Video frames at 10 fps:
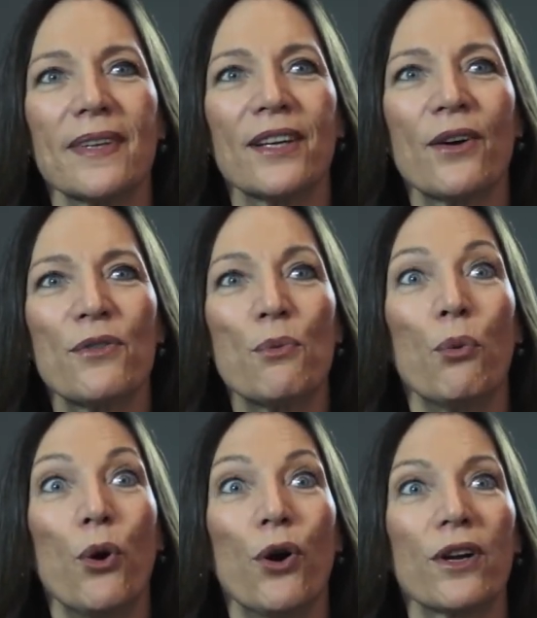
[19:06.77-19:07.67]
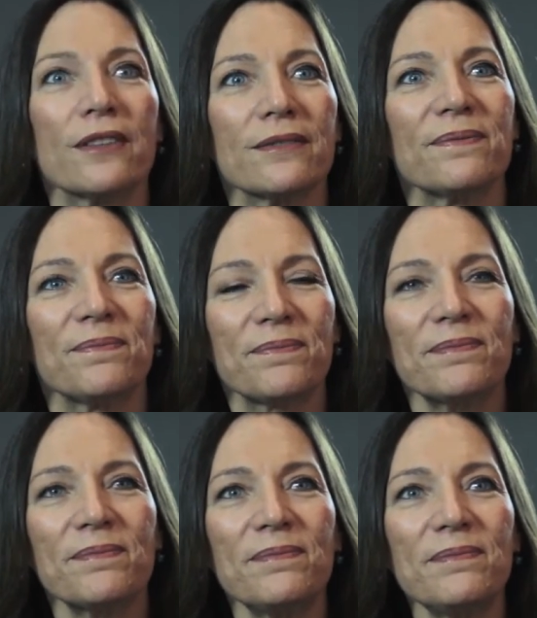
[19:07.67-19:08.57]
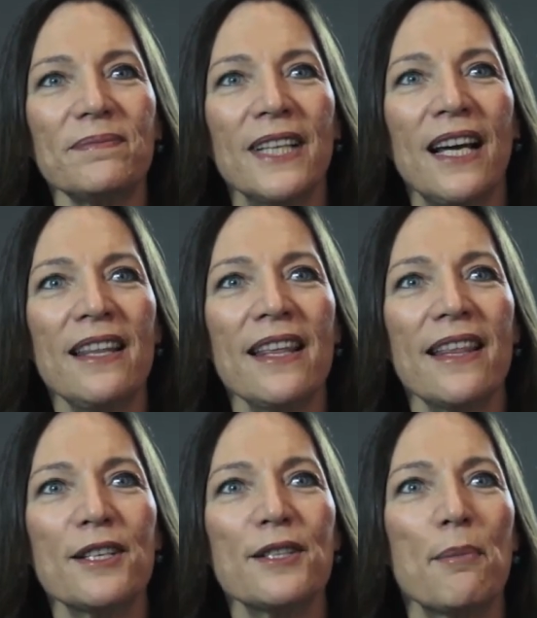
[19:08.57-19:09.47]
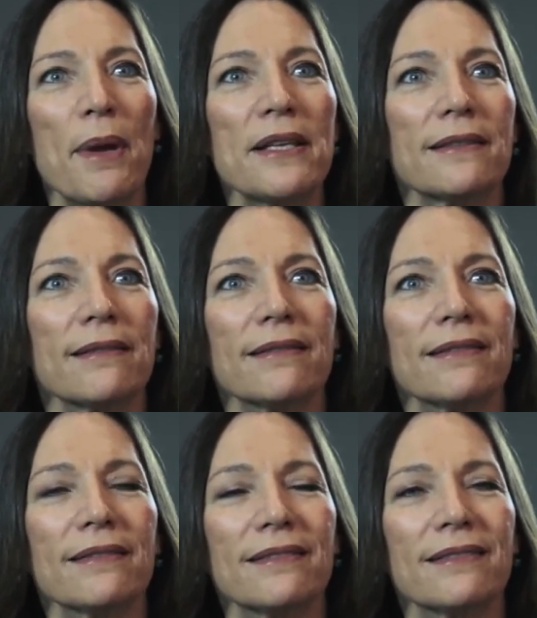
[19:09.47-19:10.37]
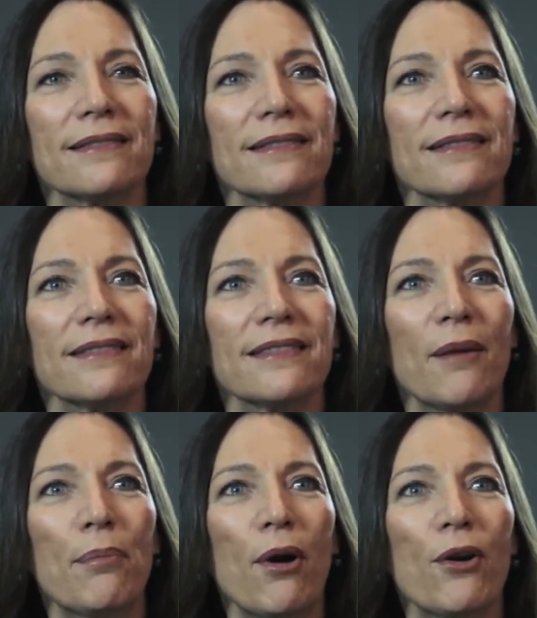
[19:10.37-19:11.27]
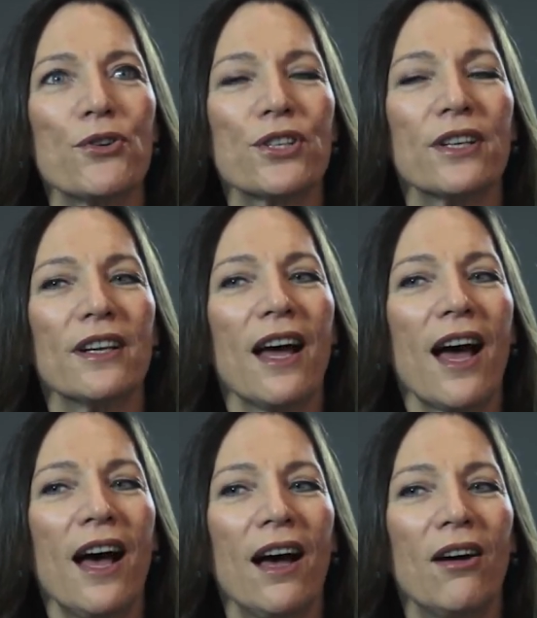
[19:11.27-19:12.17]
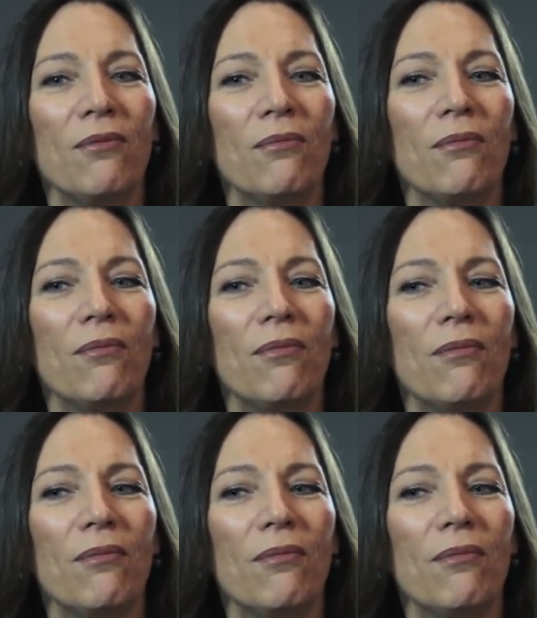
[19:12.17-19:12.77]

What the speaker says: You know, the work. I think that's the best approach. And